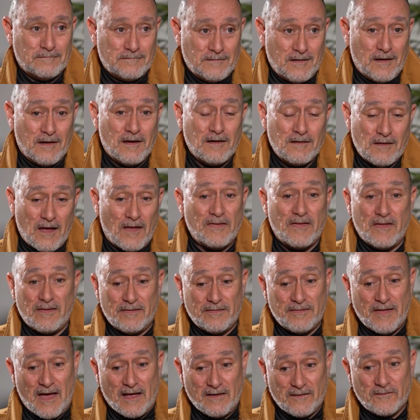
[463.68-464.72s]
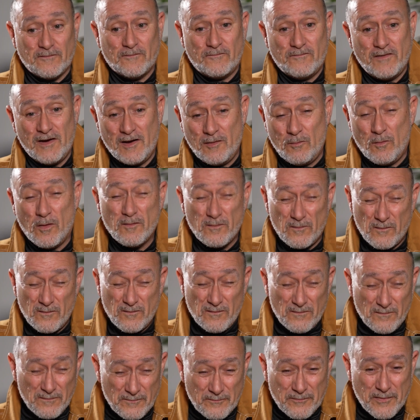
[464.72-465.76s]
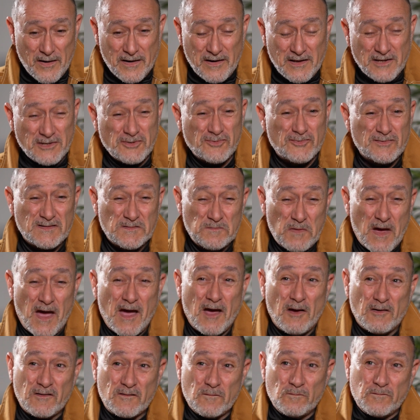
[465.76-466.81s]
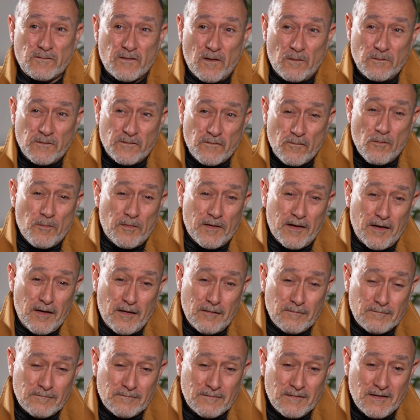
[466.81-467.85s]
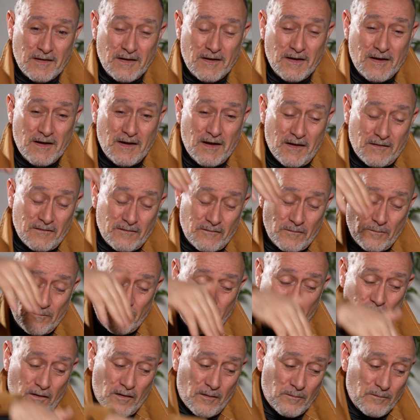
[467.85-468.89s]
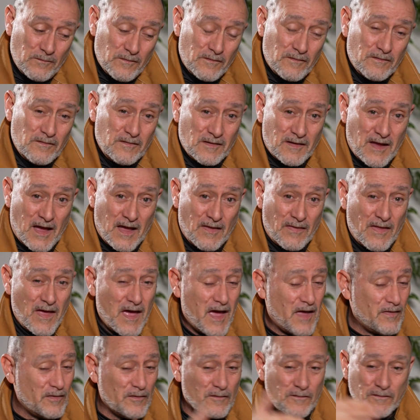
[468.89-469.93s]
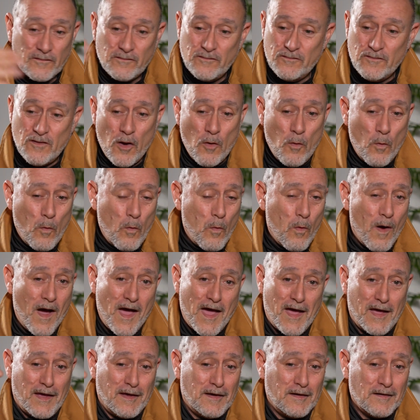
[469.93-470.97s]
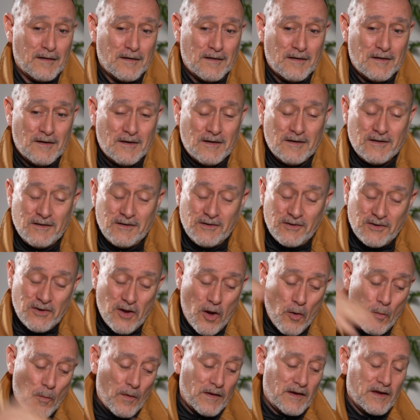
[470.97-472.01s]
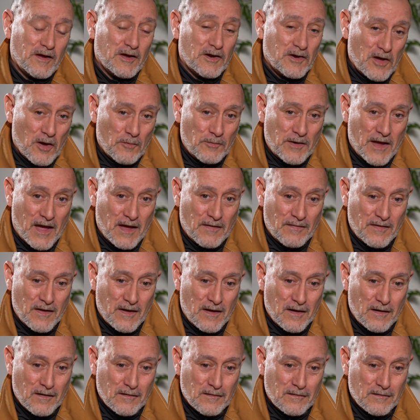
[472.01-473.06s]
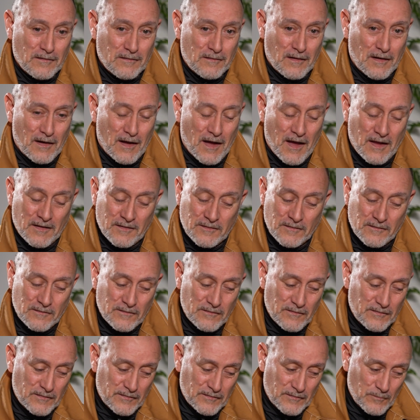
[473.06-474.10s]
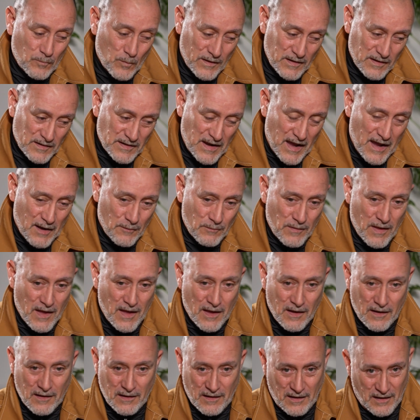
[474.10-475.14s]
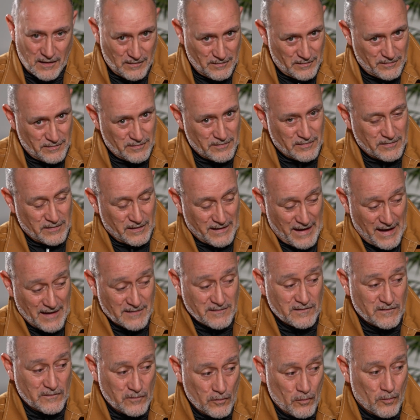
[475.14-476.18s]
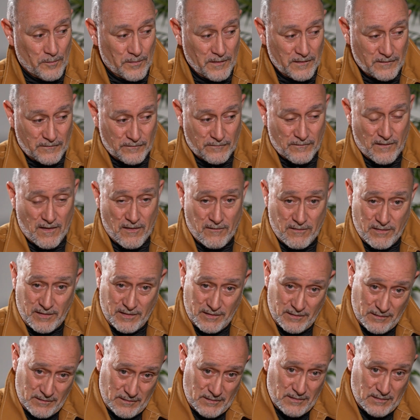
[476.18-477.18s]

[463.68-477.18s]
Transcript: yeah? And that's really what brain injury is about. Sometimes you're up here and sometimes you're down there, and there's no way you know when you're gonna go down there. And when you're down there, the getting up is very,